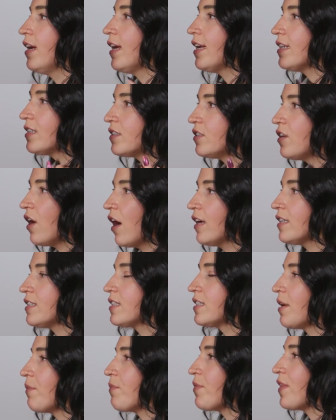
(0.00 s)
it's not
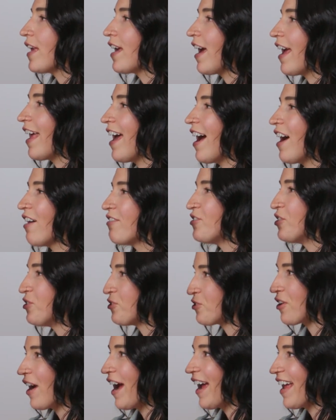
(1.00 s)
something I have to
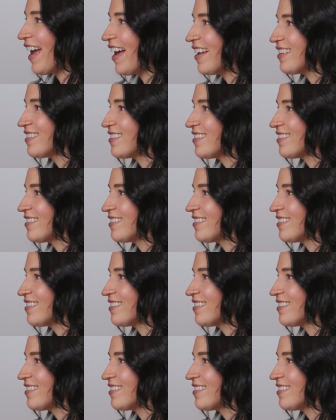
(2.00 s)
try at.